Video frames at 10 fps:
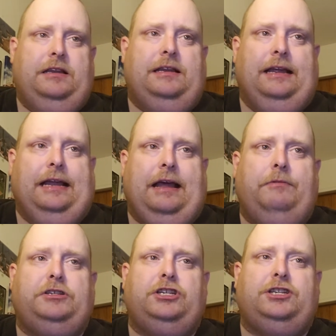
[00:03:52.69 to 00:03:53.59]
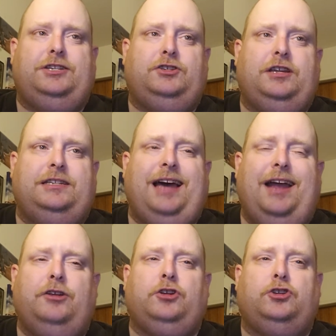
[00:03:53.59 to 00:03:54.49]
The
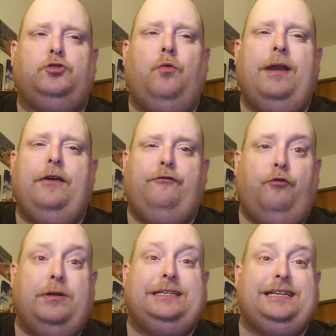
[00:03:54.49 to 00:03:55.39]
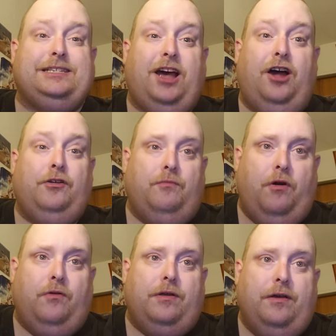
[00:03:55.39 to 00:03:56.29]
Tigers are 20-46 on the
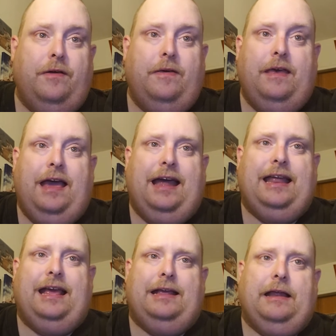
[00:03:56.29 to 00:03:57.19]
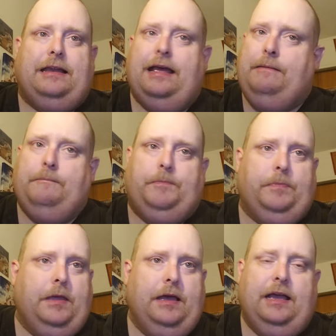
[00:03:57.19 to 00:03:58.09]
road, and they
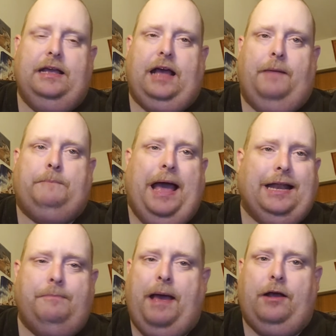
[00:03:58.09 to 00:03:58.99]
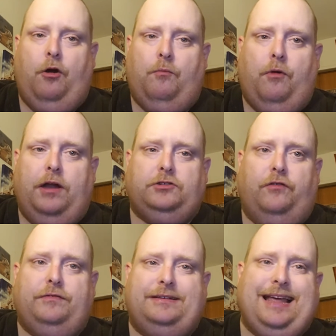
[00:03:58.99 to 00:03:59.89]
got back-to-back home runs
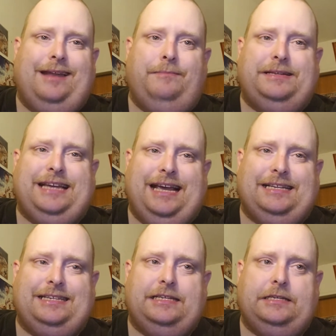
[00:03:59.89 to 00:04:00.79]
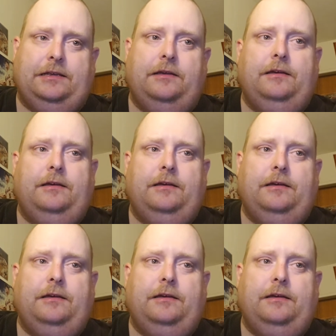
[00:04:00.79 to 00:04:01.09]
off Dellin Betances.